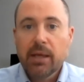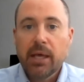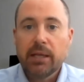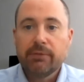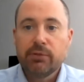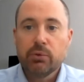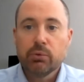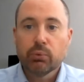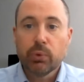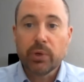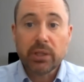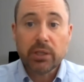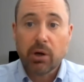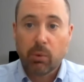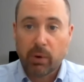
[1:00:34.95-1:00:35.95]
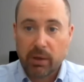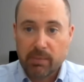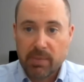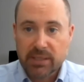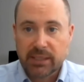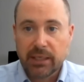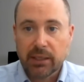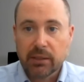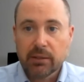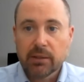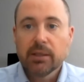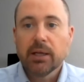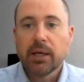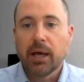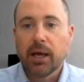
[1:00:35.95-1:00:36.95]
And if you really don't want to miss it
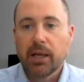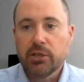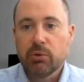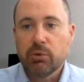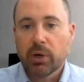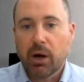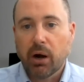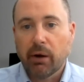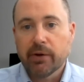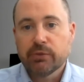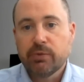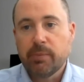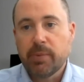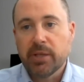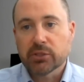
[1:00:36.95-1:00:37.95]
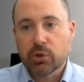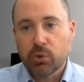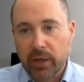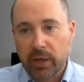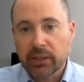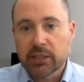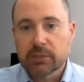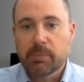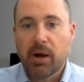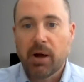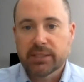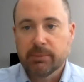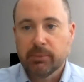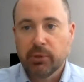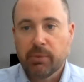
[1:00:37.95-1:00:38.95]
uh, and you want to RSVP as quickly as
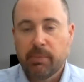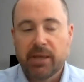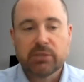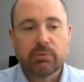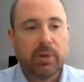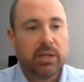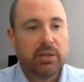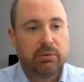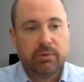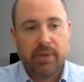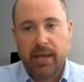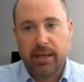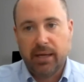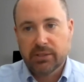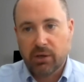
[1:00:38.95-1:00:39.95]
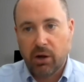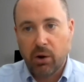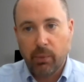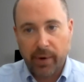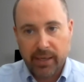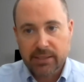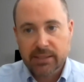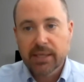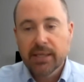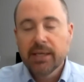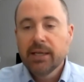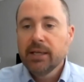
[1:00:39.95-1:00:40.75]
possible, the best way to do that, as always,